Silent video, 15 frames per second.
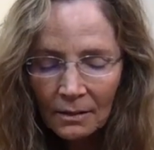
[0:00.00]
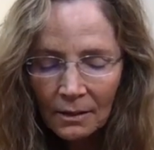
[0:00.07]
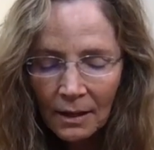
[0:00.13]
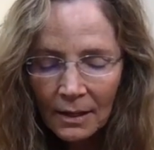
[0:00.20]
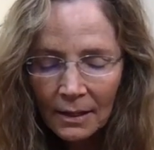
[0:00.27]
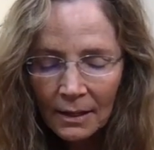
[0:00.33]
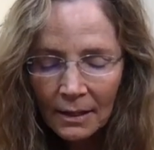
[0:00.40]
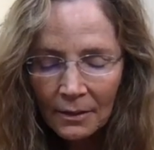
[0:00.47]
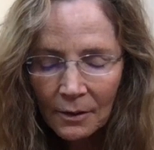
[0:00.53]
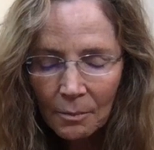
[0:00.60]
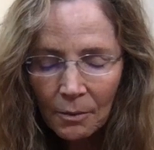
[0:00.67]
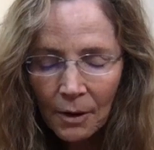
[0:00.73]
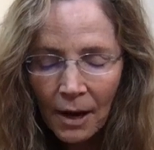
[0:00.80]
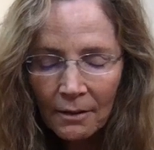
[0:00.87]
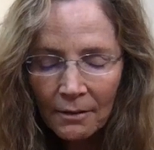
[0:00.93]
letting the
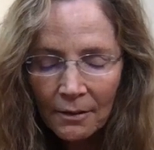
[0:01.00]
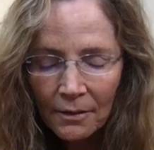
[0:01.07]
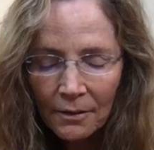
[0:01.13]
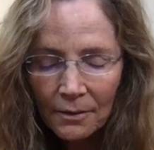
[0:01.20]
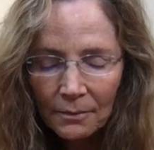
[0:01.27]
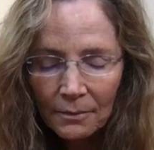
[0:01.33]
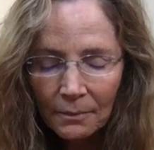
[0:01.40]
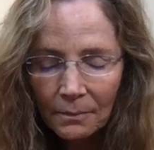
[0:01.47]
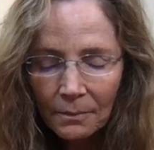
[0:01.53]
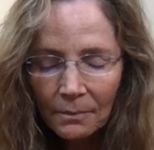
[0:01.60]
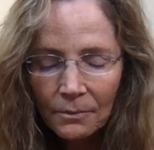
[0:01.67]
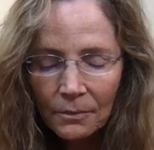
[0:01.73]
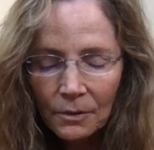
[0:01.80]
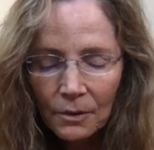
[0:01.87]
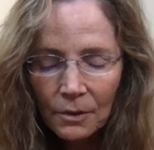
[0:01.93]
breath
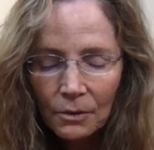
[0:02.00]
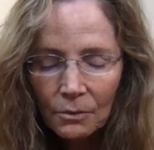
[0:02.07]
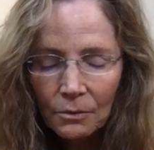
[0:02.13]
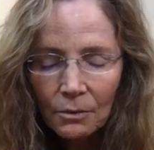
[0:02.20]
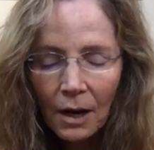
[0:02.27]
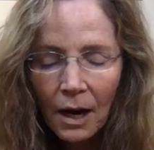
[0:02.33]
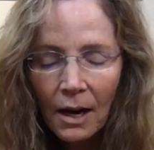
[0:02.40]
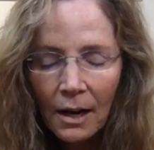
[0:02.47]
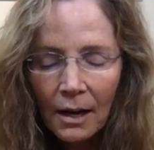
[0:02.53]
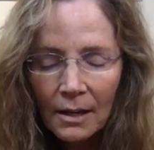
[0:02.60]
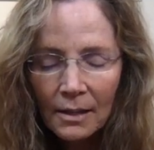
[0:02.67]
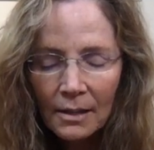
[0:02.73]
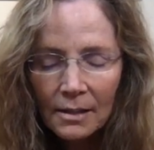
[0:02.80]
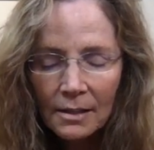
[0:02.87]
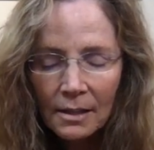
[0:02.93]

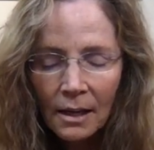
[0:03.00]
rise